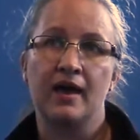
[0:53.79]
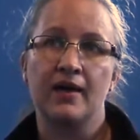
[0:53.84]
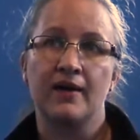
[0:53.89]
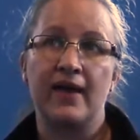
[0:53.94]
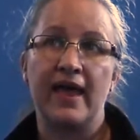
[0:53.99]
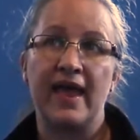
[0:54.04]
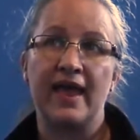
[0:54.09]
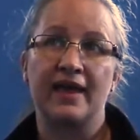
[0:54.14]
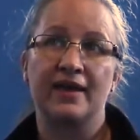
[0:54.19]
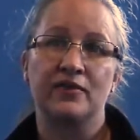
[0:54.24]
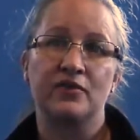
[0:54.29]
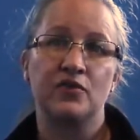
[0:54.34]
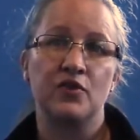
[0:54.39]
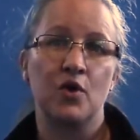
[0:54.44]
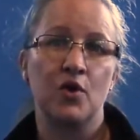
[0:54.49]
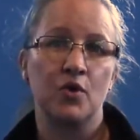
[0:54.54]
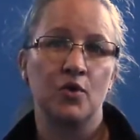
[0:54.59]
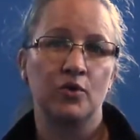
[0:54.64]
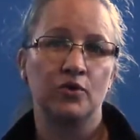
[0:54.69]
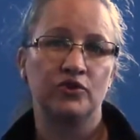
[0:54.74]
and
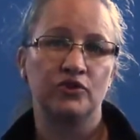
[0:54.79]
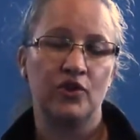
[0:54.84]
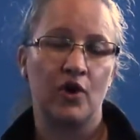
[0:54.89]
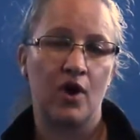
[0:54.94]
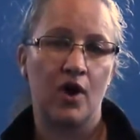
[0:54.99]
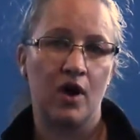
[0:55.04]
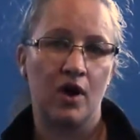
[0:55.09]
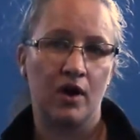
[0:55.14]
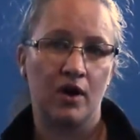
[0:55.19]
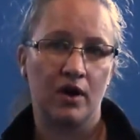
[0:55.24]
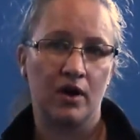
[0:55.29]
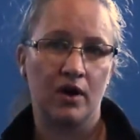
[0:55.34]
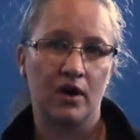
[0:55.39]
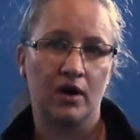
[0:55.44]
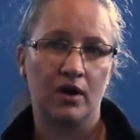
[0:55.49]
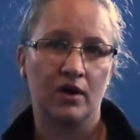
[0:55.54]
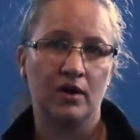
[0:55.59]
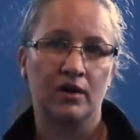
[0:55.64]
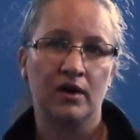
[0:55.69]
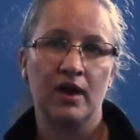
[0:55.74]
those
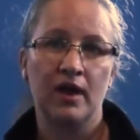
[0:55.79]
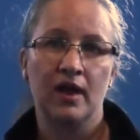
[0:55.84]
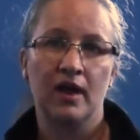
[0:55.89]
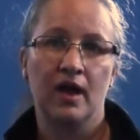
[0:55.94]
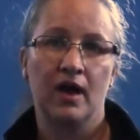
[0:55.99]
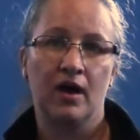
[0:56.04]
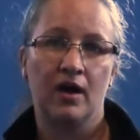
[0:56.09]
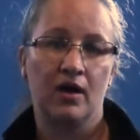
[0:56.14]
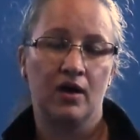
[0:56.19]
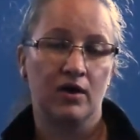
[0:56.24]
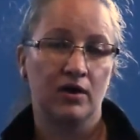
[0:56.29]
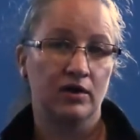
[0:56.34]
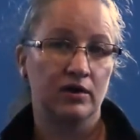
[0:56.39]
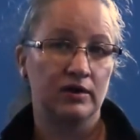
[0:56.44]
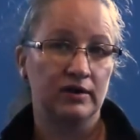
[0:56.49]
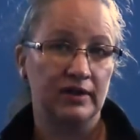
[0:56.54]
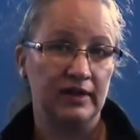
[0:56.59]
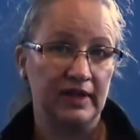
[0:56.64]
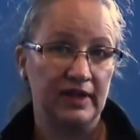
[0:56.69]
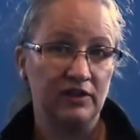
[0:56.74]
are
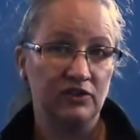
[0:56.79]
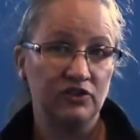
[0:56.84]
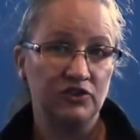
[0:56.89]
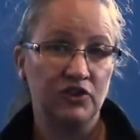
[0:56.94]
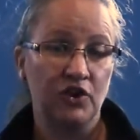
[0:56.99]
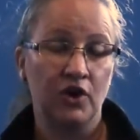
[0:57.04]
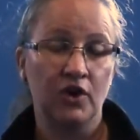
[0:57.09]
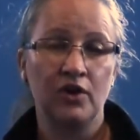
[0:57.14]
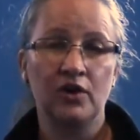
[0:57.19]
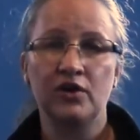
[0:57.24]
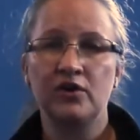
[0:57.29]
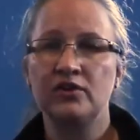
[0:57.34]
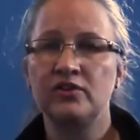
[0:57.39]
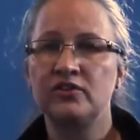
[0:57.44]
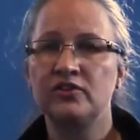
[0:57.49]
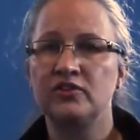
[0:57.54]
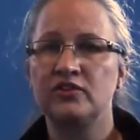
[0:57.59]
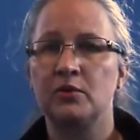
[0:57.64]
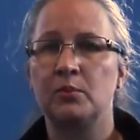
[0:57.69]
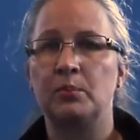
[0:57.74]
least
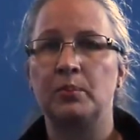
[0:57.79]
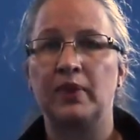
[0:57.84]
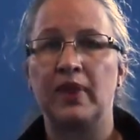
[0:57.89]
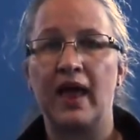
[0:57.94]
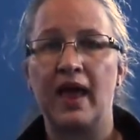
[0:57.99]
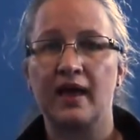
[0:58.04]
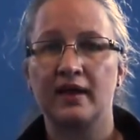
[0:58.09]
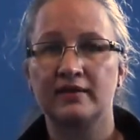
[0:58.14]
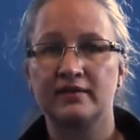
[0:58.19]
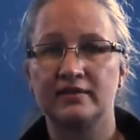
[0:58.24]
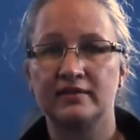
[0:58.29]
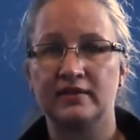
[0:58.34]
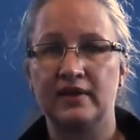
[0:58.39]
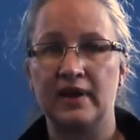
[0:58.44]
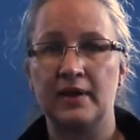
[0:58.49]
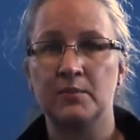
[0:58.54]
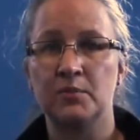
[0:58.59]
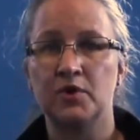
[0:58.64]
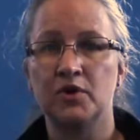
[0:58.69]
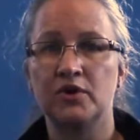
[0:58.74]
terns, black
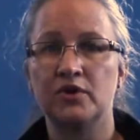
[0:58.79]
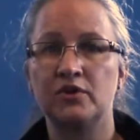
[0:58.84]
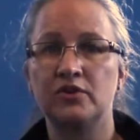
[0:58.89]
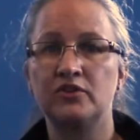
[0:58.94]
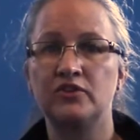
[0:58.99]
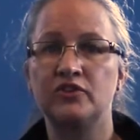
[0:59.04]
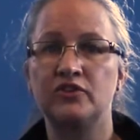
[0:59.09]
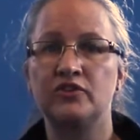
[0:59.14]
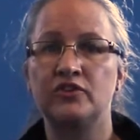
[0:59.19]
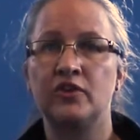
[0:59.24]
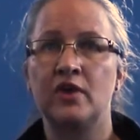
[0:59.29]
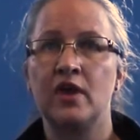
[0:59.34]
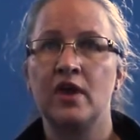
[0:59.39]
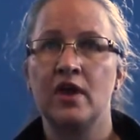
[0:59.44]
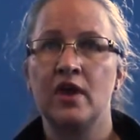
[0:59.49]
skimmers,